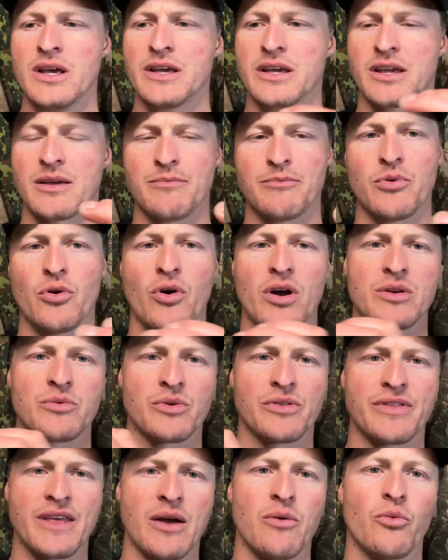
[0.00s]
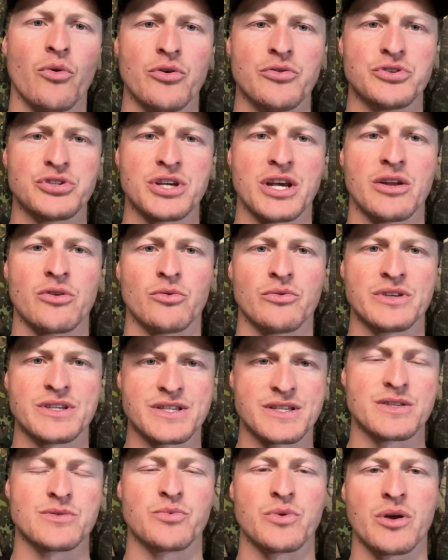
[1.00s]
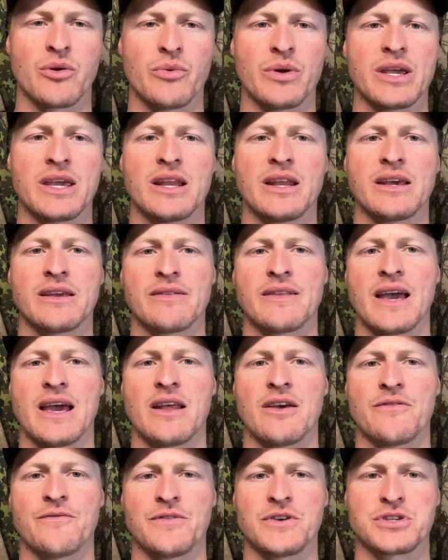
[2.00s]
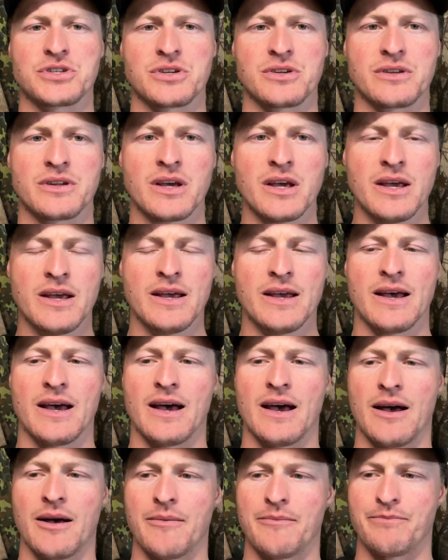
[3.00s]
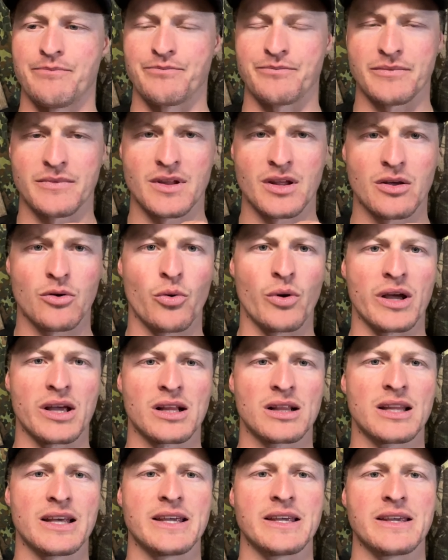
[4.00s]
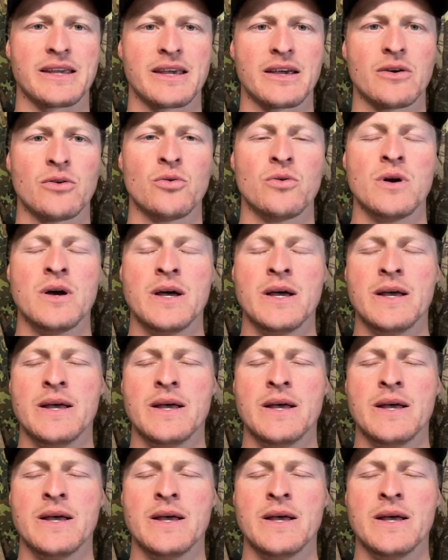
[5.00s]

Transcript: combined with that wound channel. This is where we're getting that efficient, quick, clean kill.